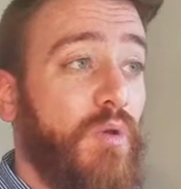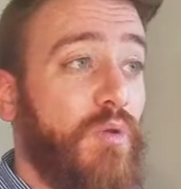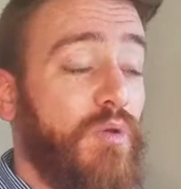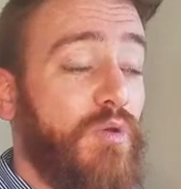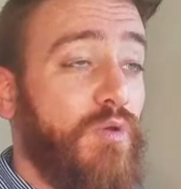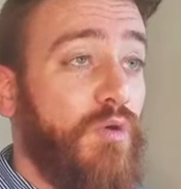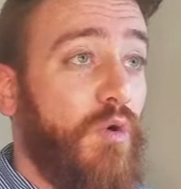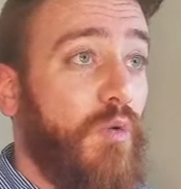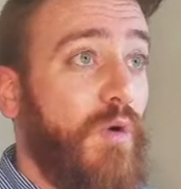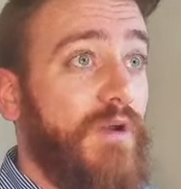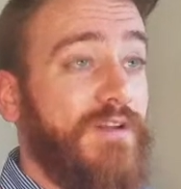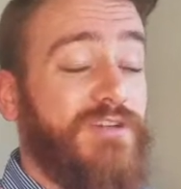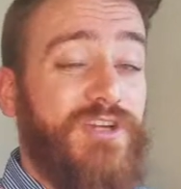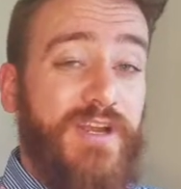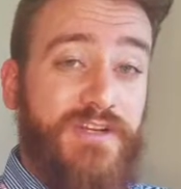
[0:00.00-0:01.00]
you'll want
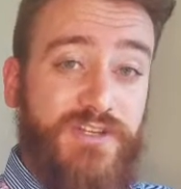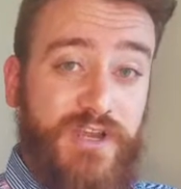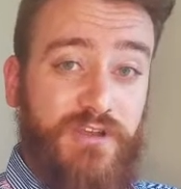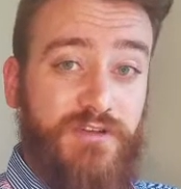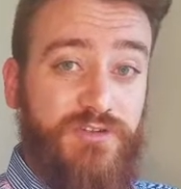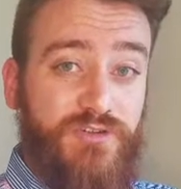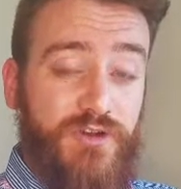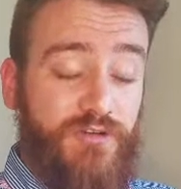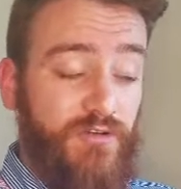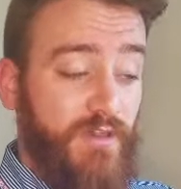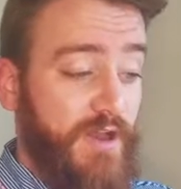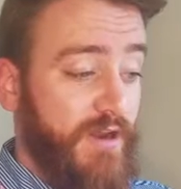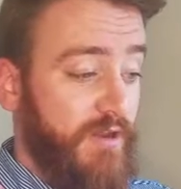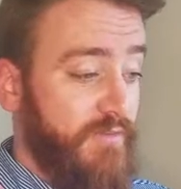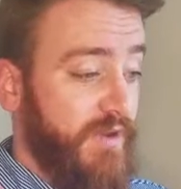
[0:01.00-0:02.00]
to change how you construct your
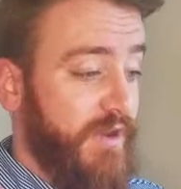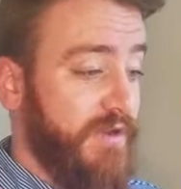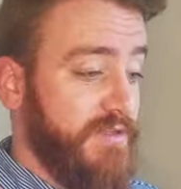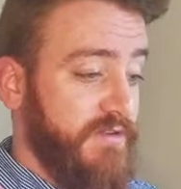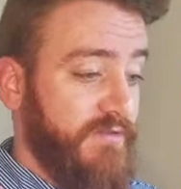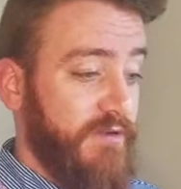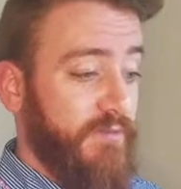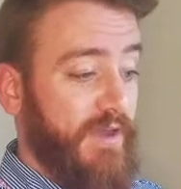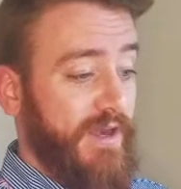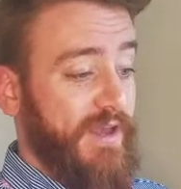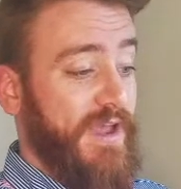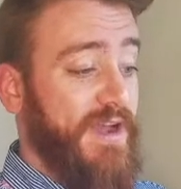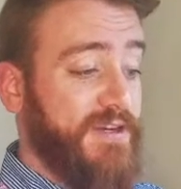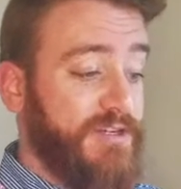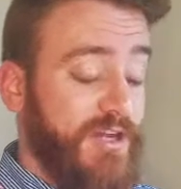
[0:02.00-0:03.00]
lineup. Because if you're playing a
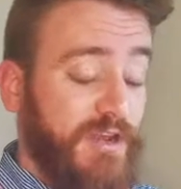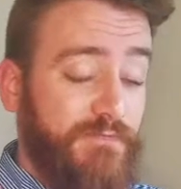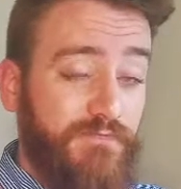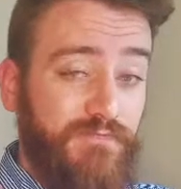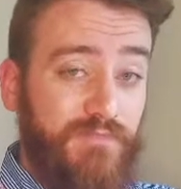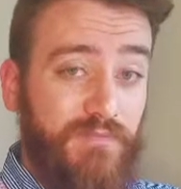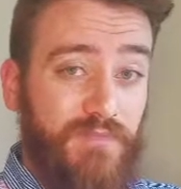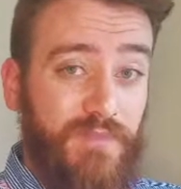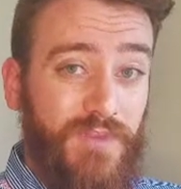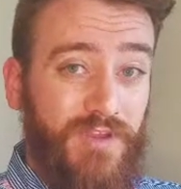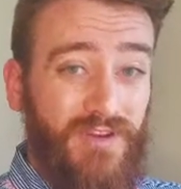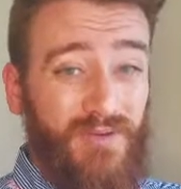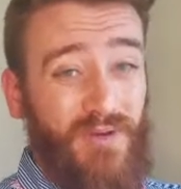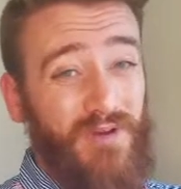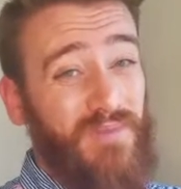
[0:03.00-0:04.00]
cash game, you're
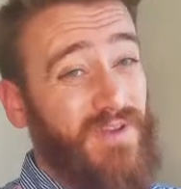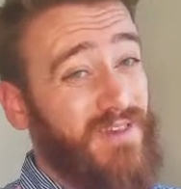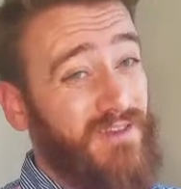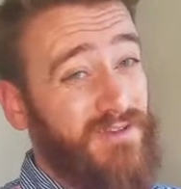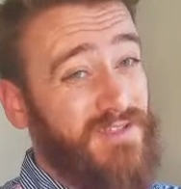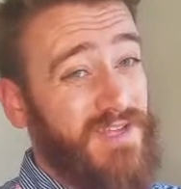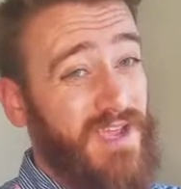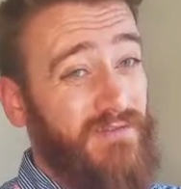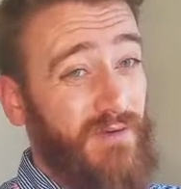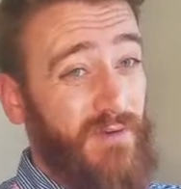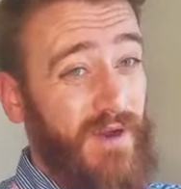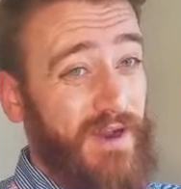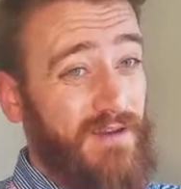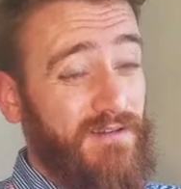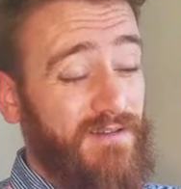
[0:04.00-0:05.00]
going to want to be a little safer,
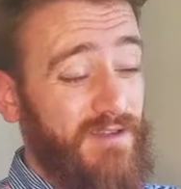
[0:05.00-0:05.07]
right?